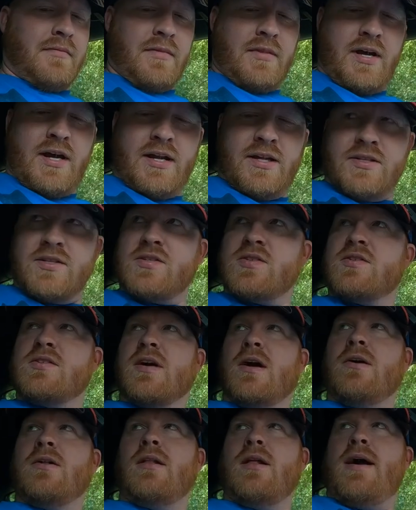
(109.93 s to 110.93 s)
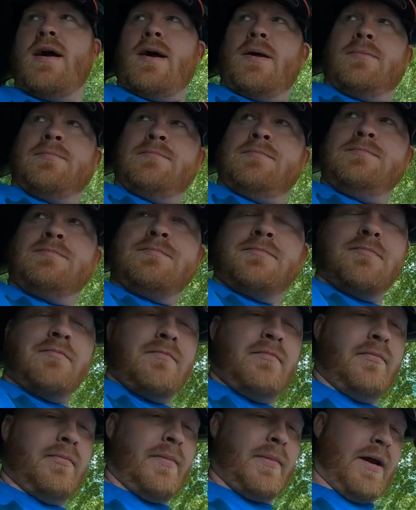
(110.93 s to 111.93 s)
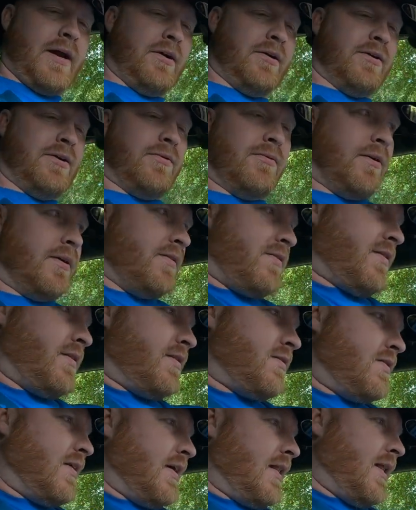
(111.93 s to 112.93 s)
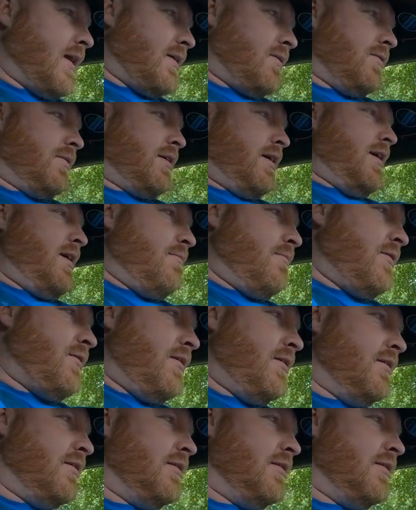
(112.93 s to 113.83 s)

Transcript: That is so loud. I don't know what it's going to sound like on camera